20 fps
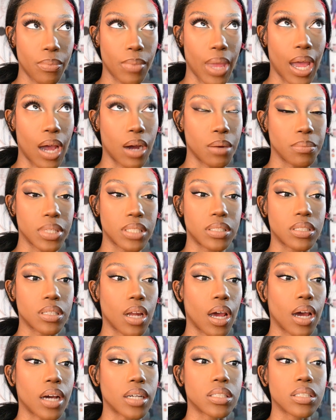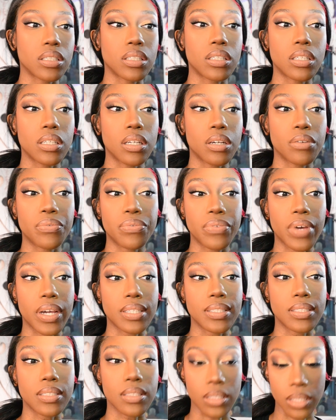how much it actually
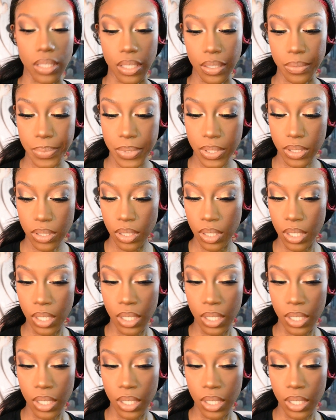affects the lips.